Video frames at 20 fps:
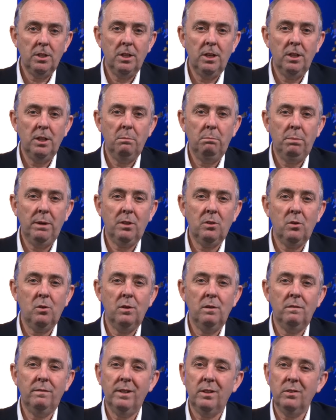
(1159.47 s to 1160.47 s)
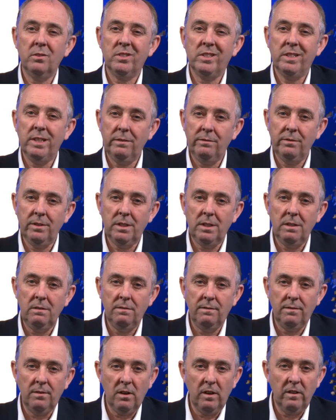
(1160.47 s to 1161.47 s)
know that Bitcoin fell
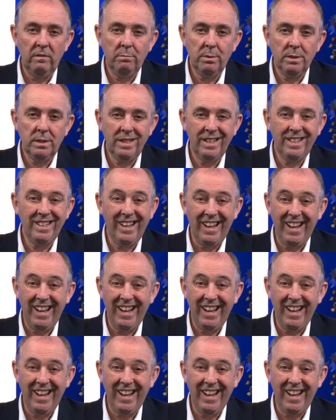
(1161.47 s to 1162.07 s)
75%